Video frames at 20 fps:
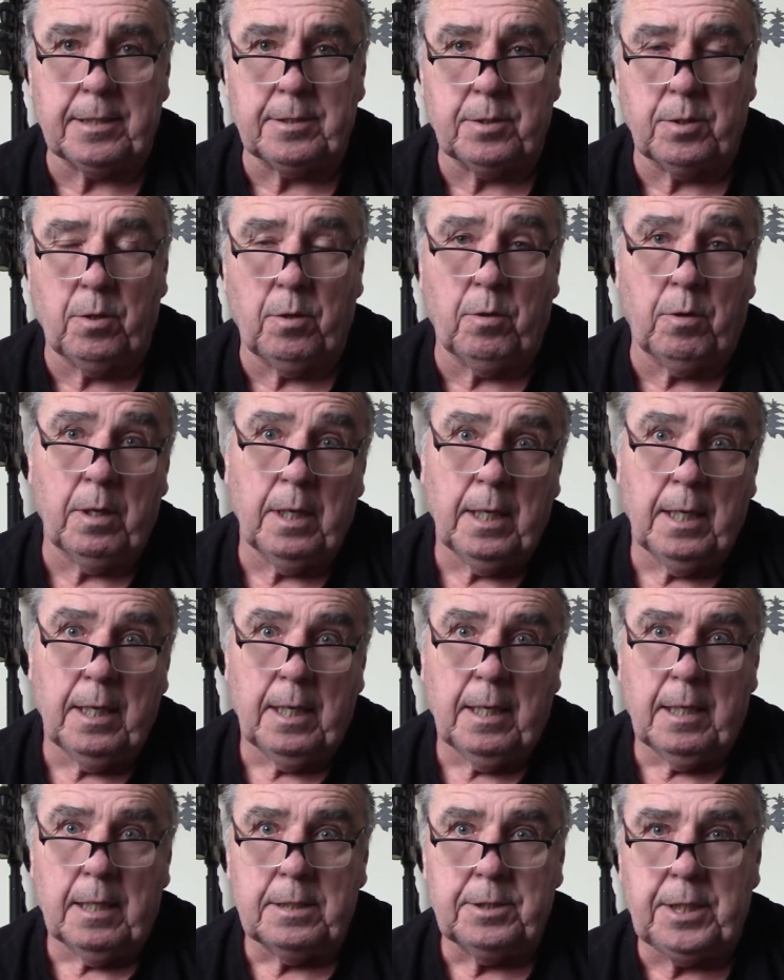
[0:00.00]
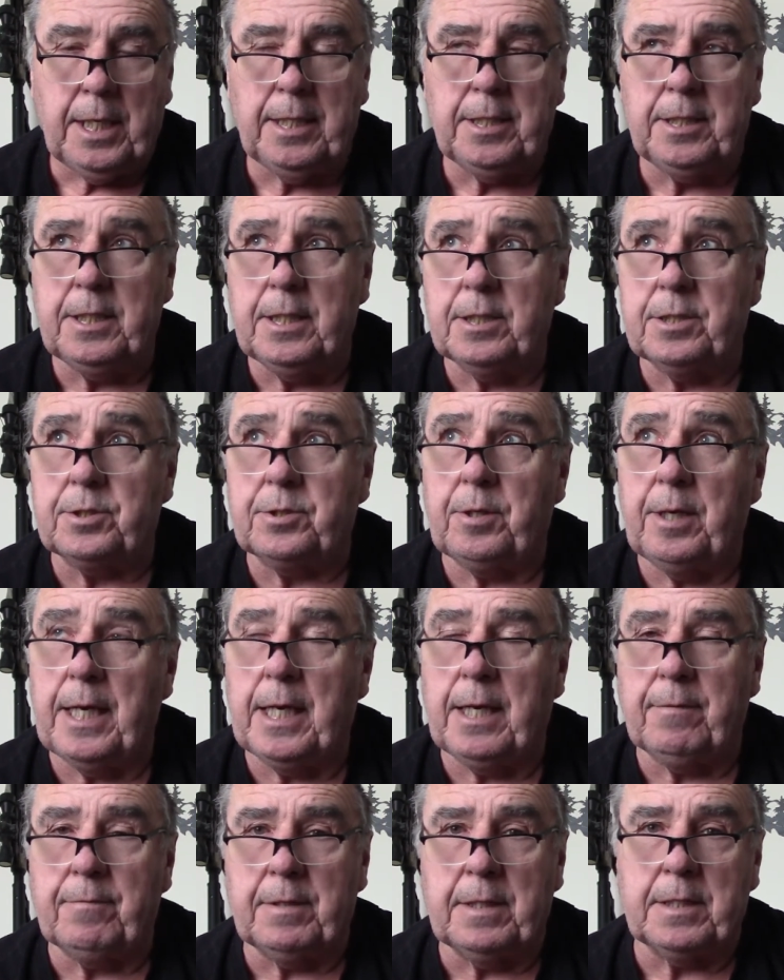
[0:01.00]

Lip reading: So changing a string, if